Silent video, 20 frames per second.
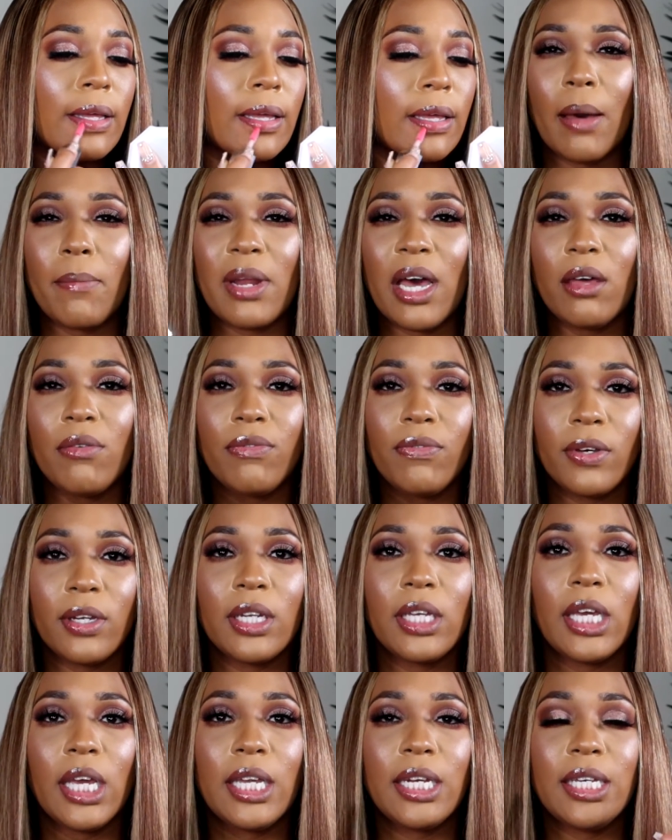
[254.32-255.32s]
I'm not
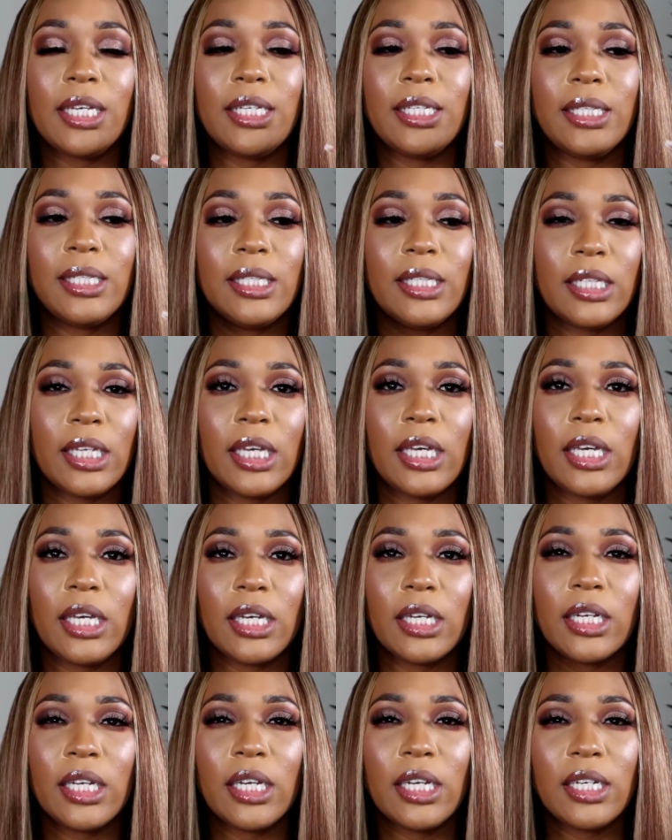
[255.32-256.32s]
feeling any
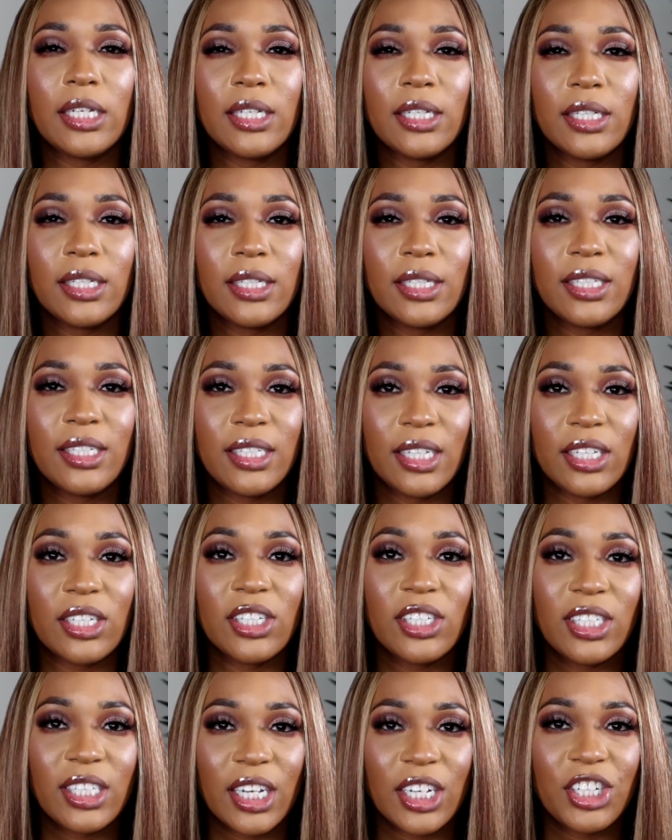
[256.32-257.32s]
tingling
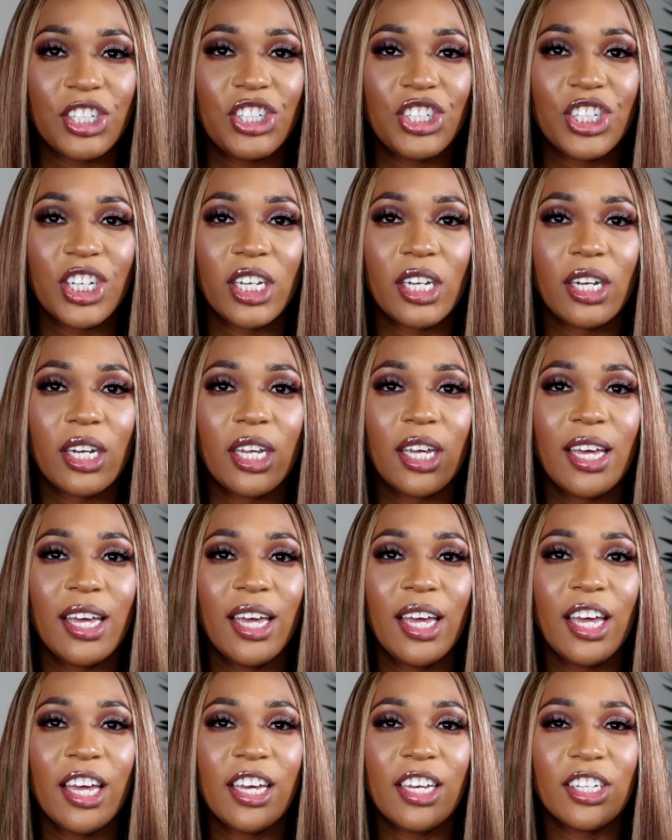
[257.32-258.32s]
sensation
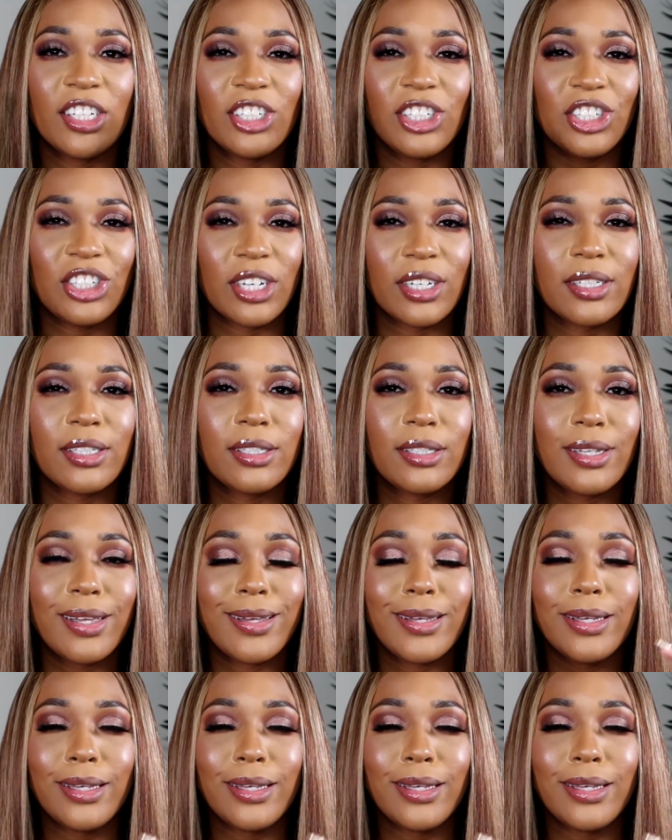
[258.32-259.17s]
just